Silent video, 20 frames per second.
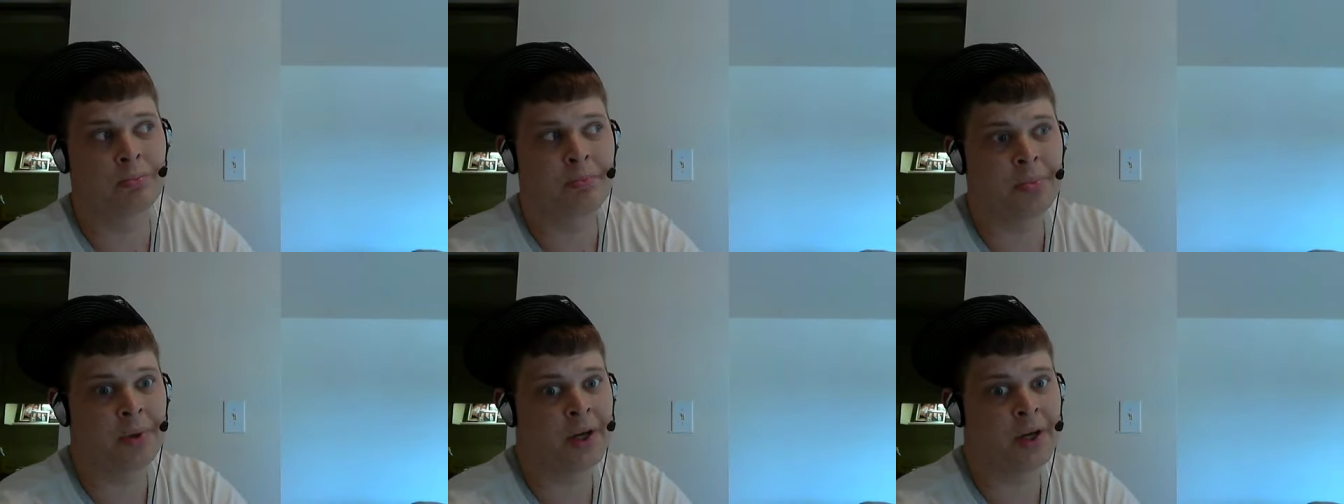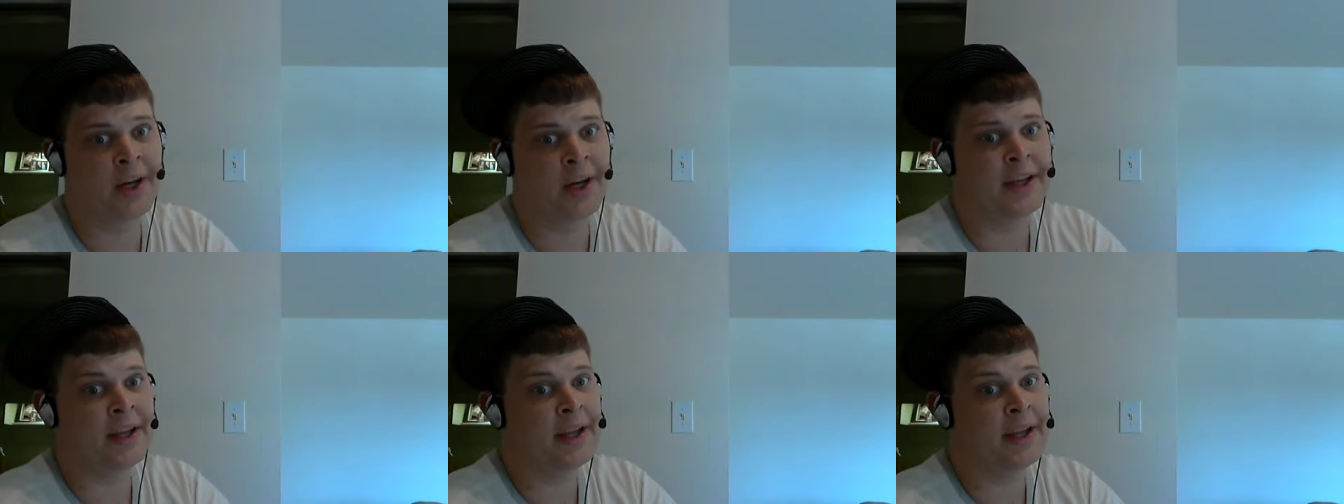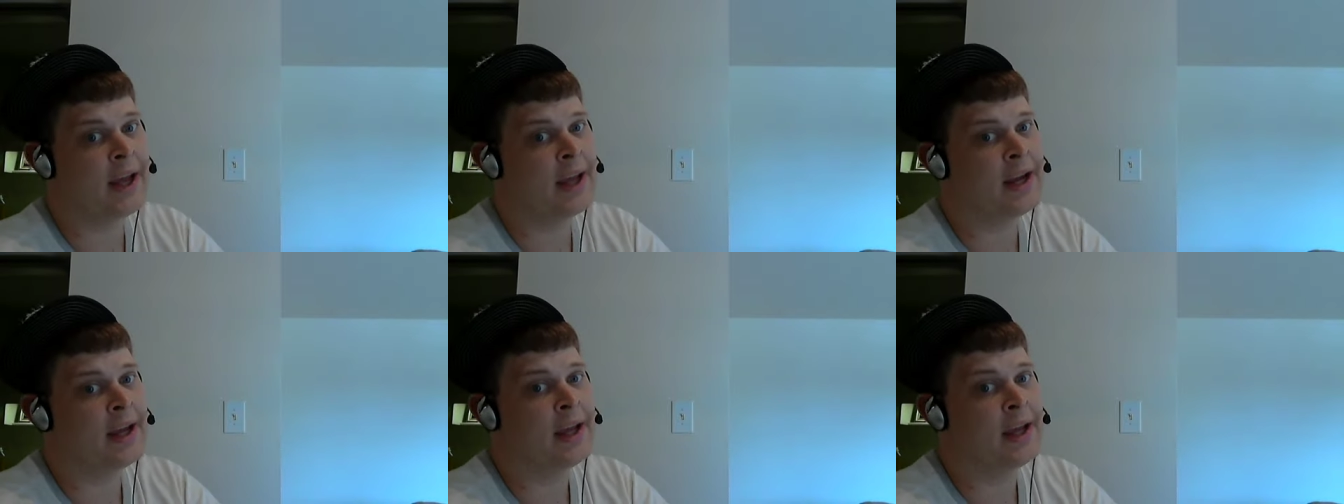but
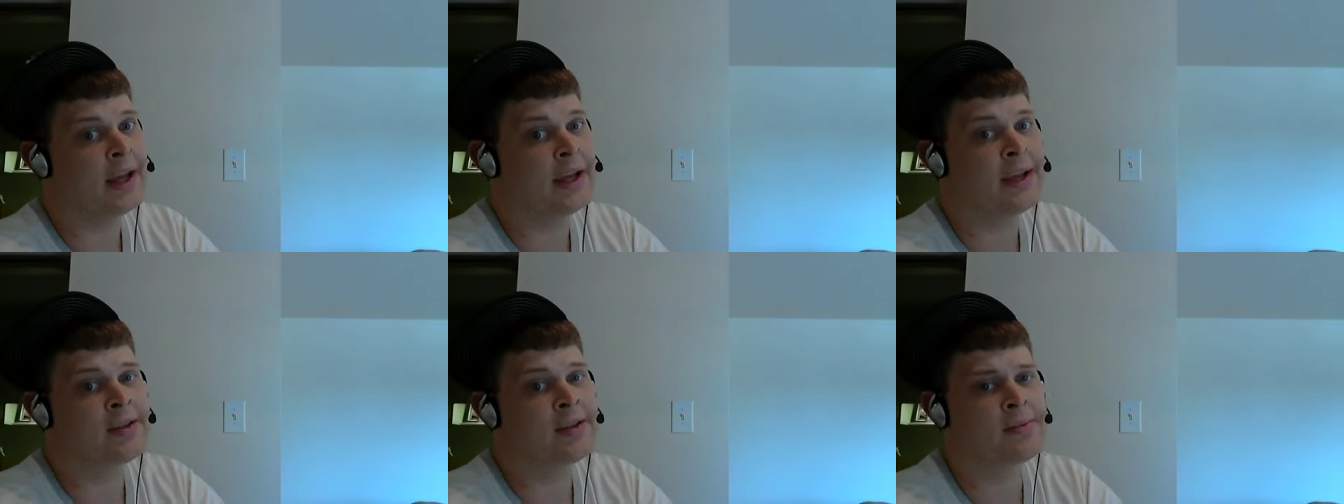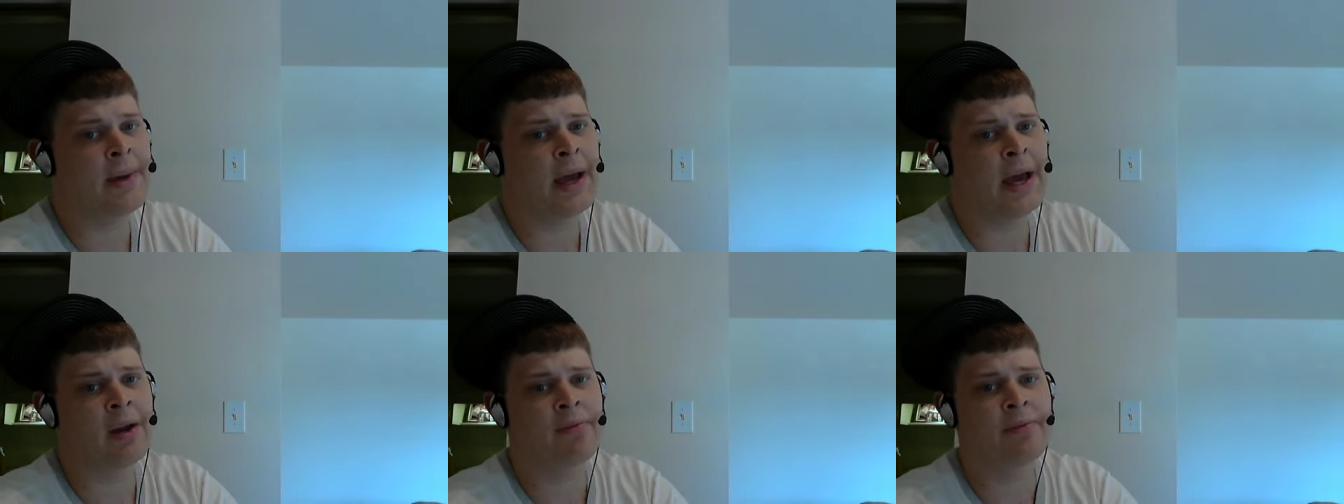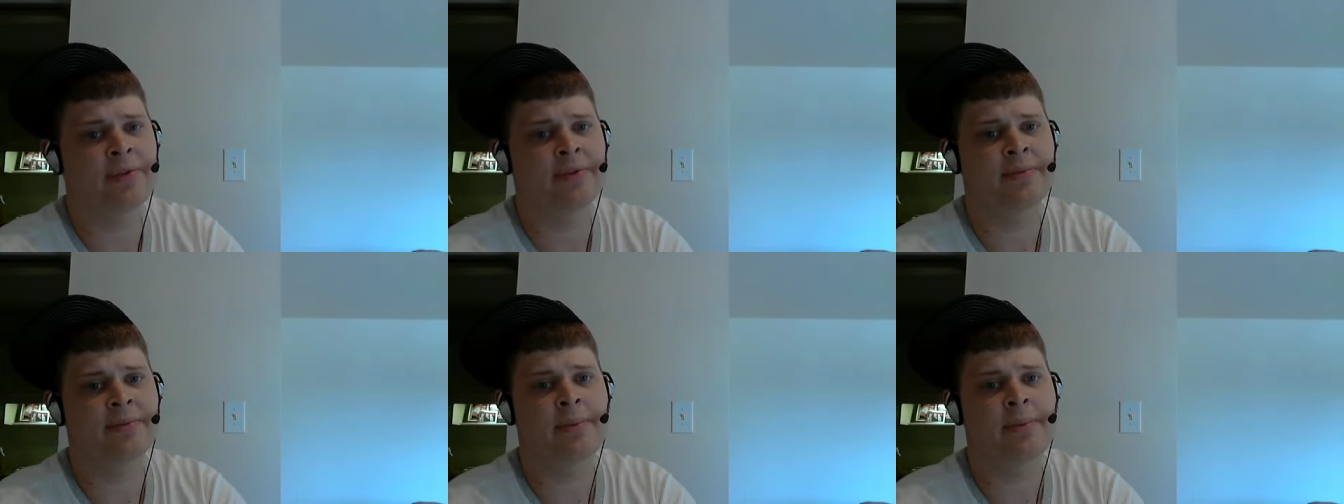yet he gets mad
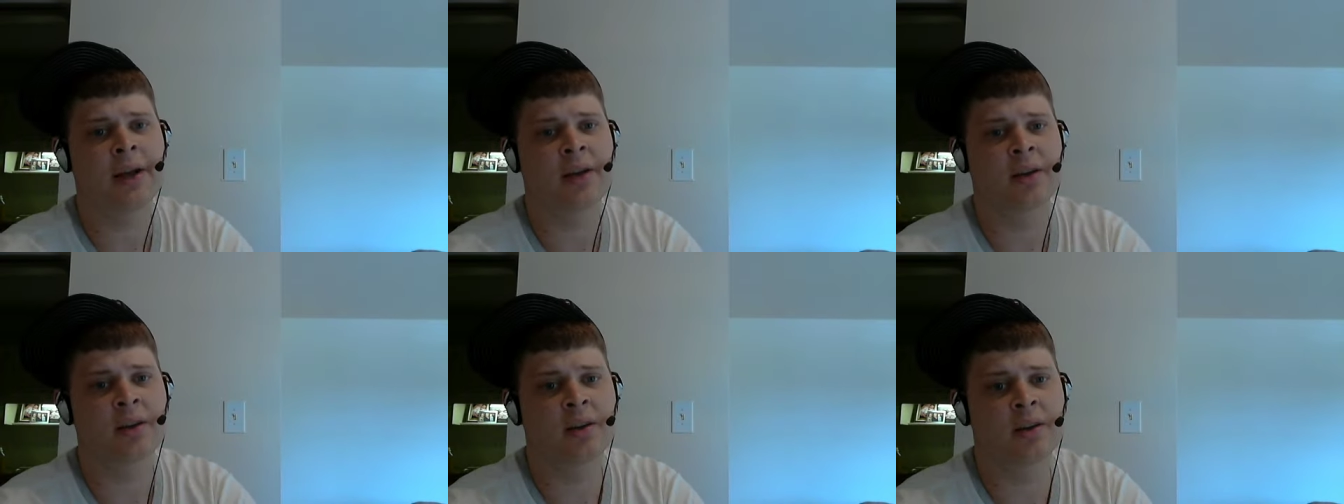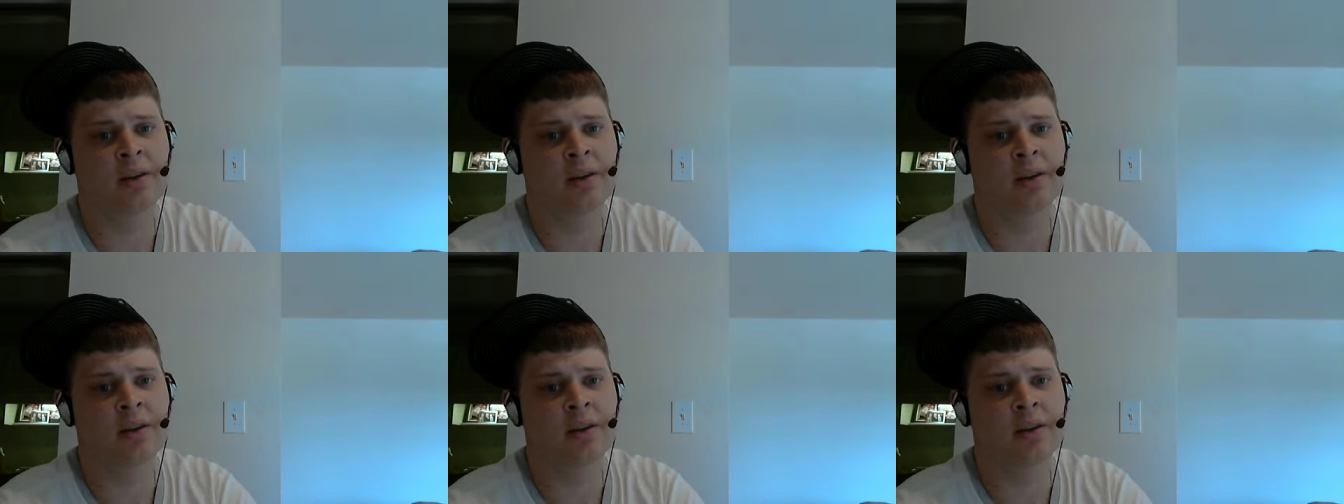respect.